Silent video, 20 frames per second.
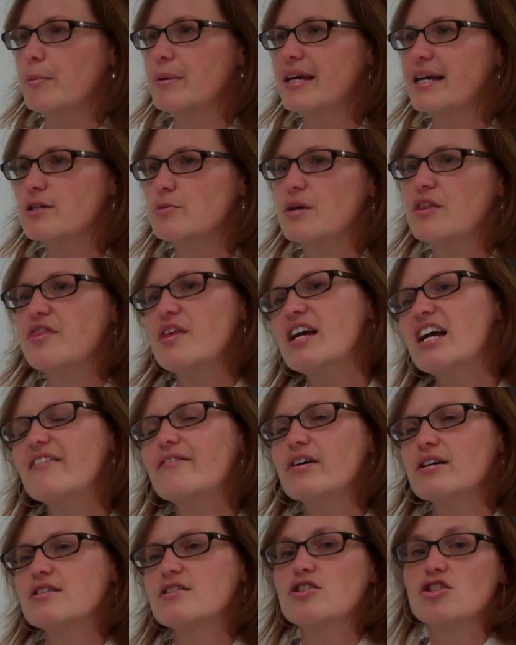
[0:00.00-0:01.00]
because we think
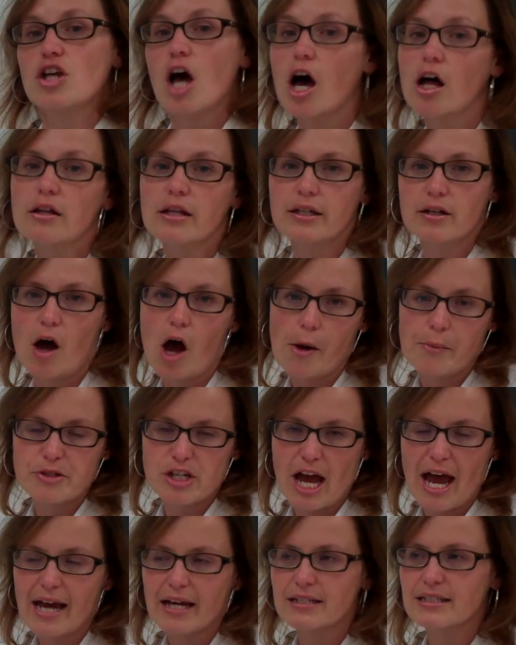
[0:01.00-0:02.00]
of a solid
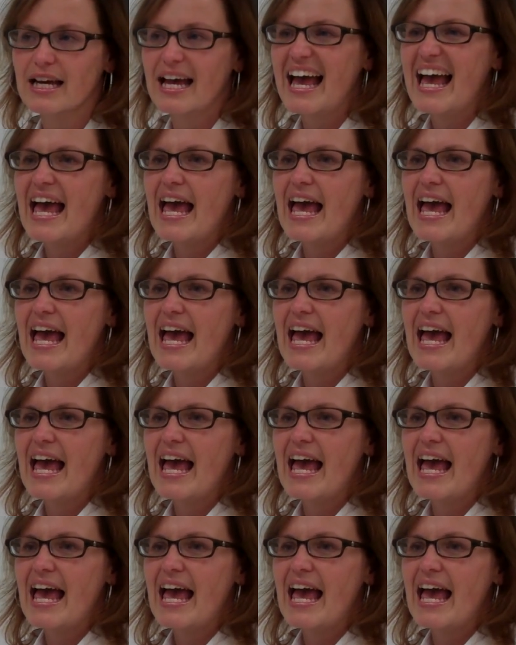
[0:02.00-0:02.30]
object